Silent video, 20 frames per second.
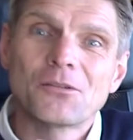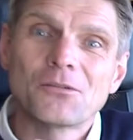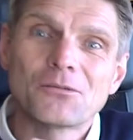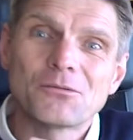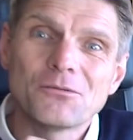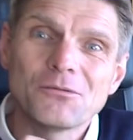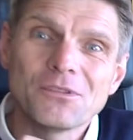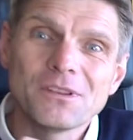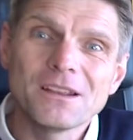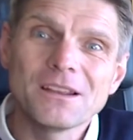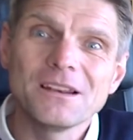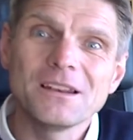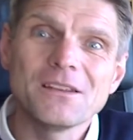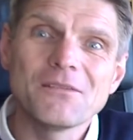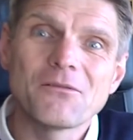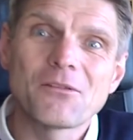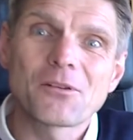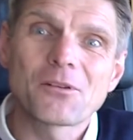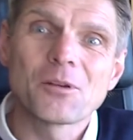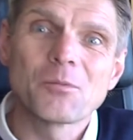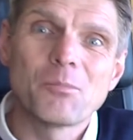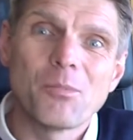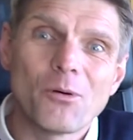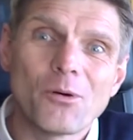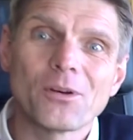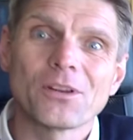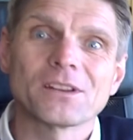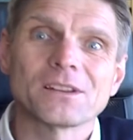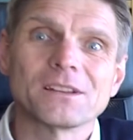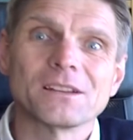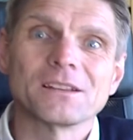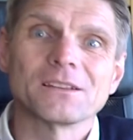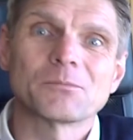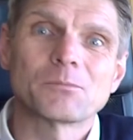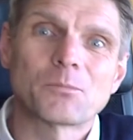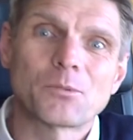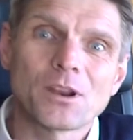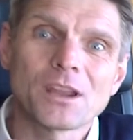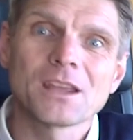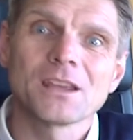really very poignant,
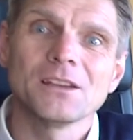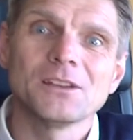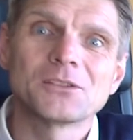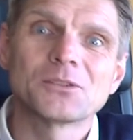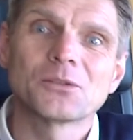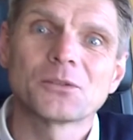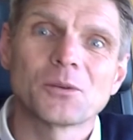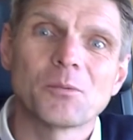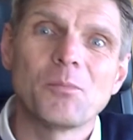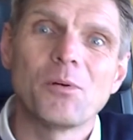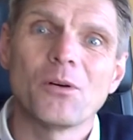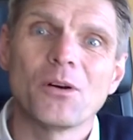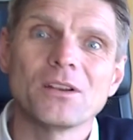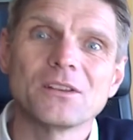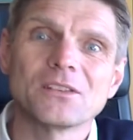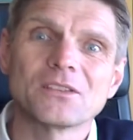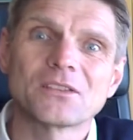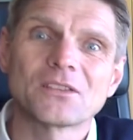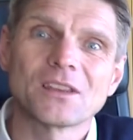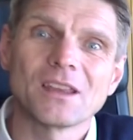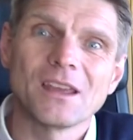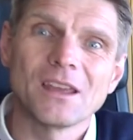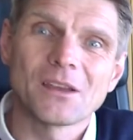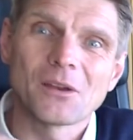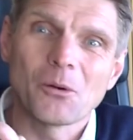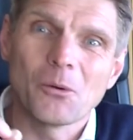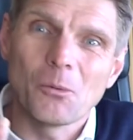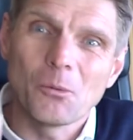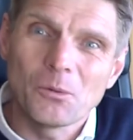bringing it to the point and saying,